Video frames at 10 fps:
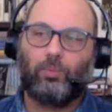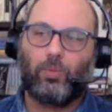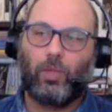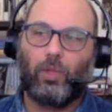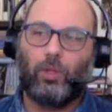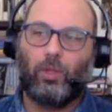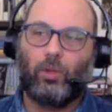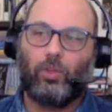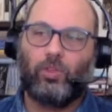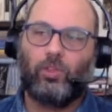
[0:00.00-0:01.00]

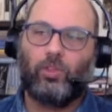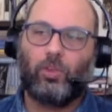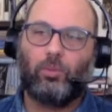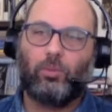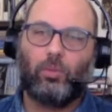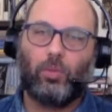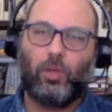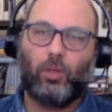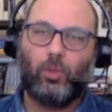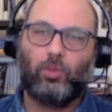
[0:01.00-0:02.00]
the system
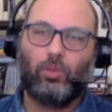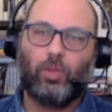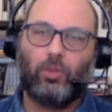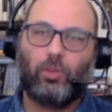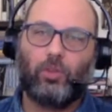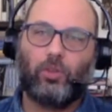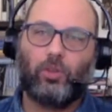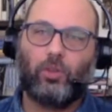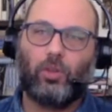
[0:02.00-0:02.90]
in which we exist